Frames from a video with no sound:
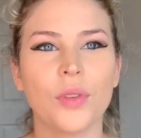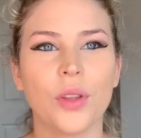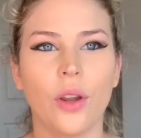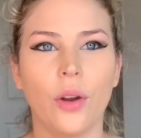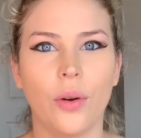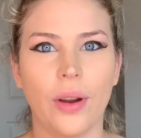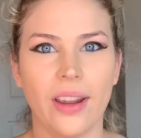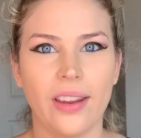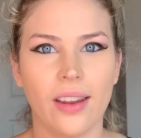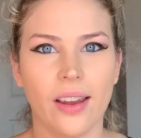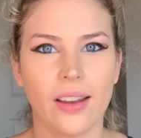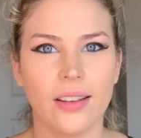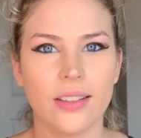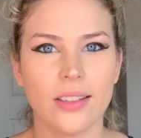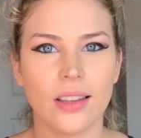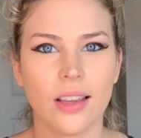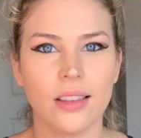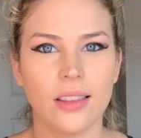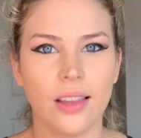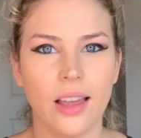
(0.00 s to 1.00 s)
All right, guys,
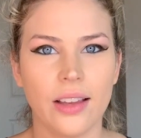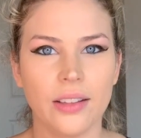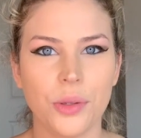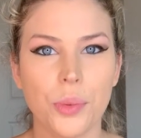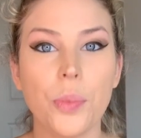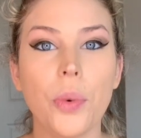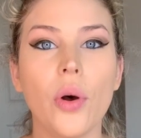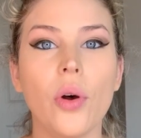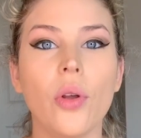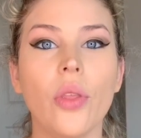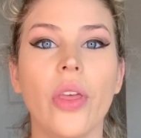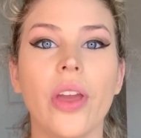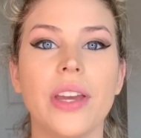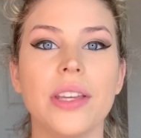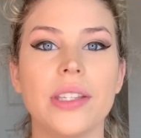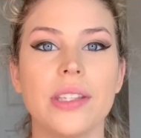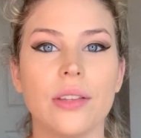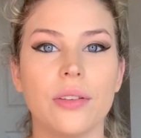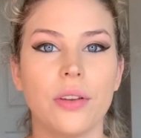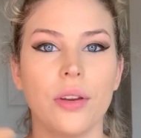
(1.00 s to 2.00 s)
let's pull
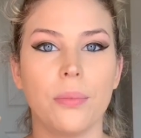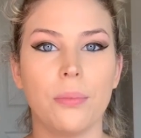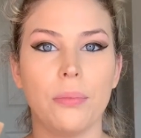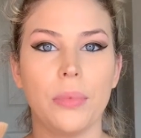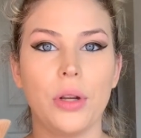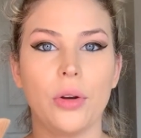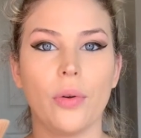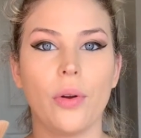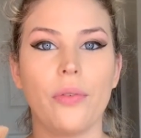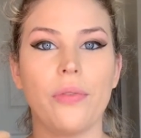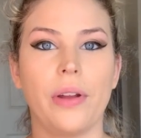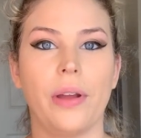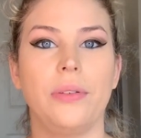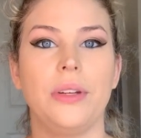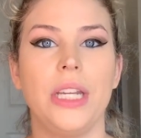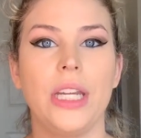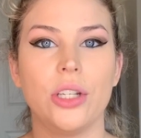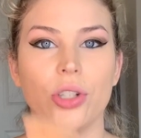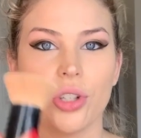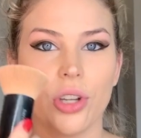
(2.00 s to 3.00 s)
this mineral
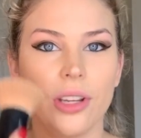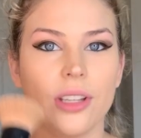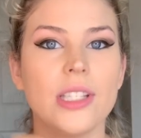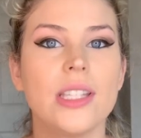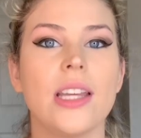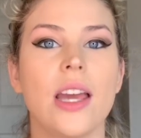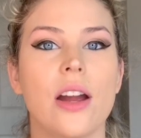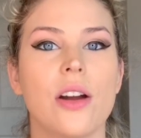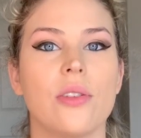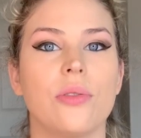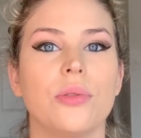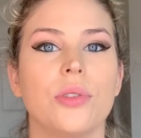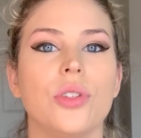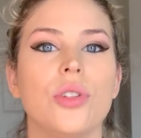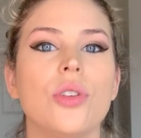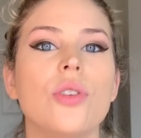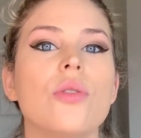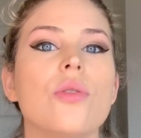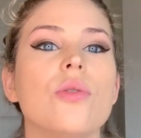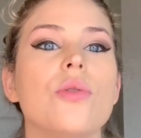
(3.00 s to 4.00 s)
foundation down
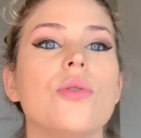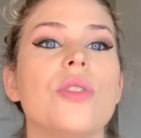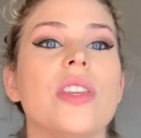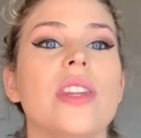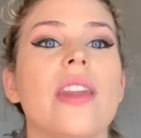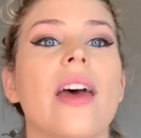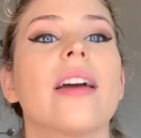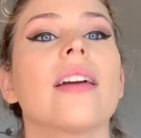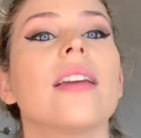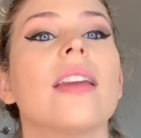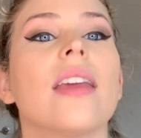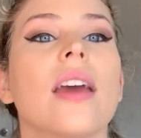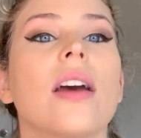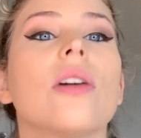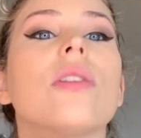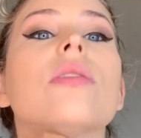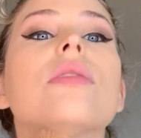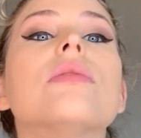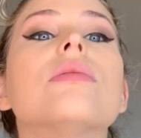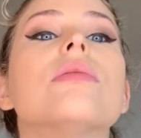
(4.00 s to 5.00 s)
to the neck
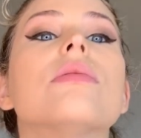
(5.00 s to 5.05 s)
nail.